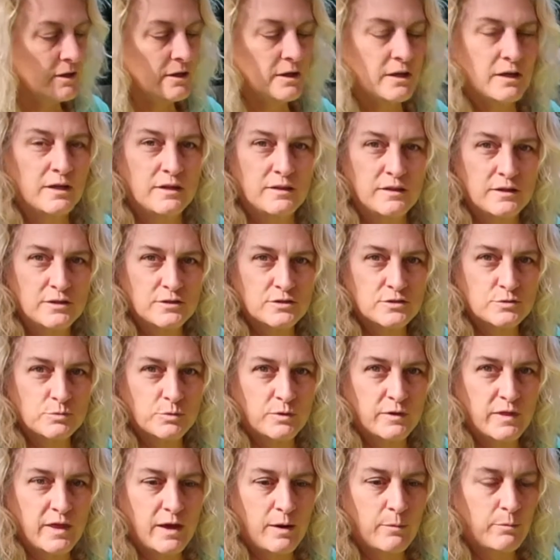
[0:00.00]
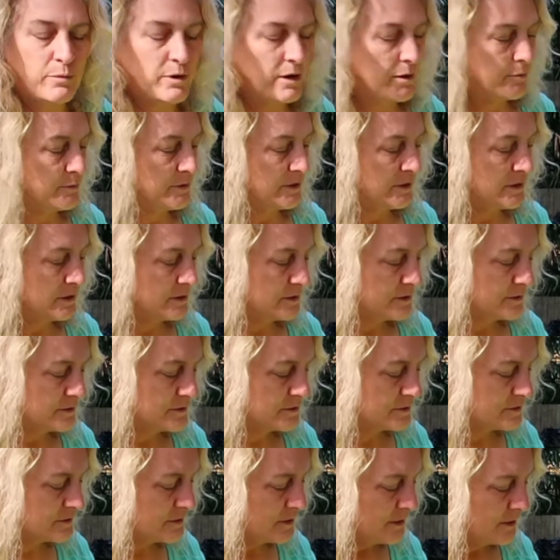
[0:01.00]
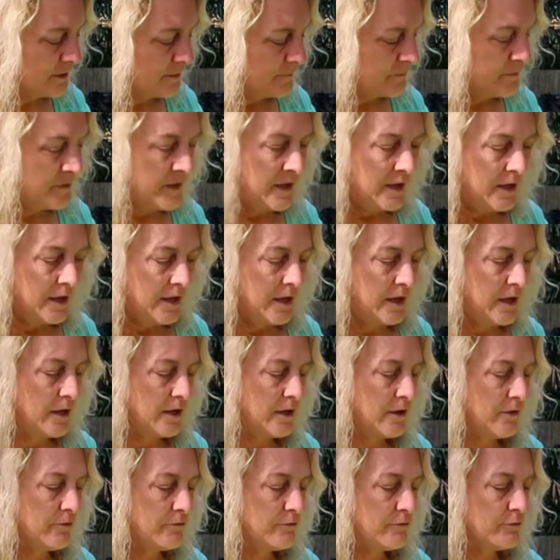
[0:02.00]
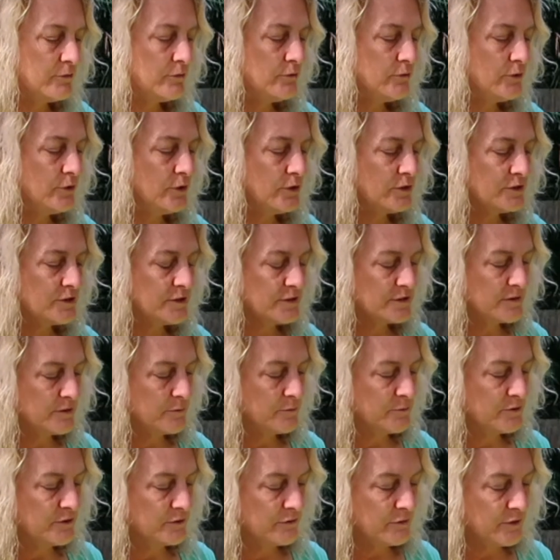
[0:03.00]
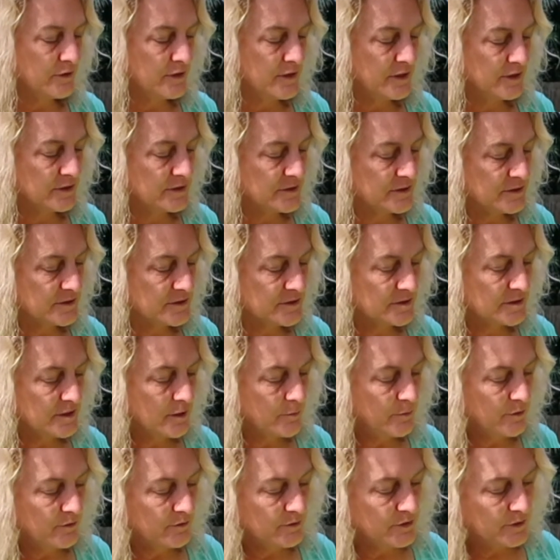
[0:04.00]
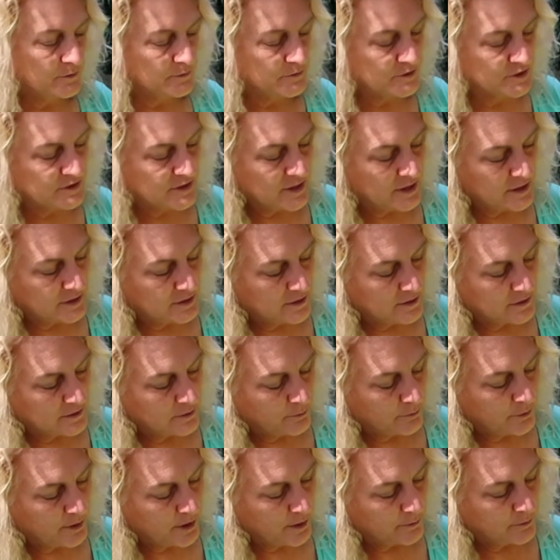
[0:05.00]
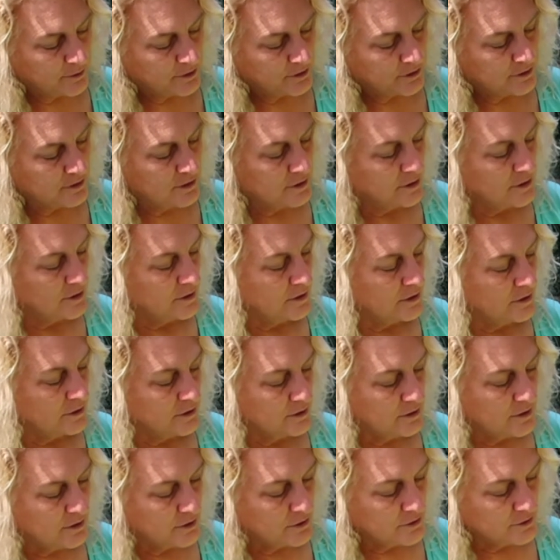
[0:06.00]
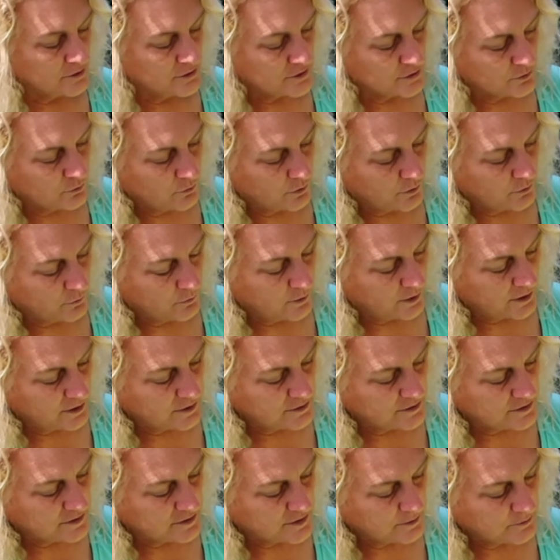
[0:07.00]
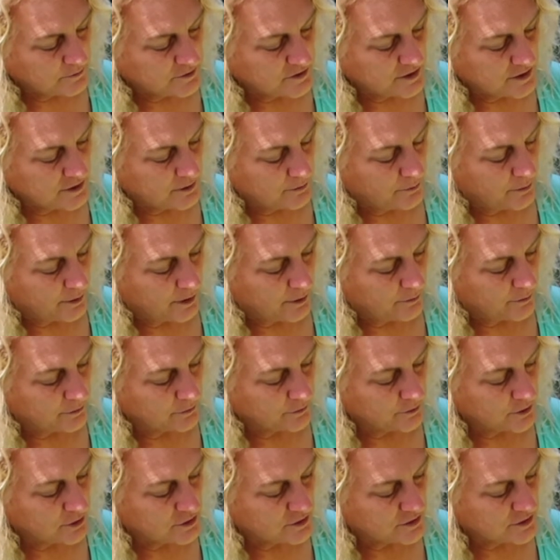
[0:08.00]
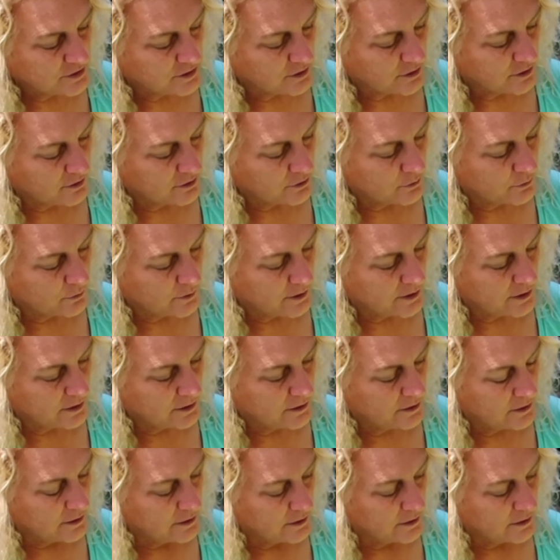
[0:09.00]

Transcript: and there's where that bobbin is. And I've looked at some different things, and some of them say that the bobbin goes one way and some say the bobbin goes another way.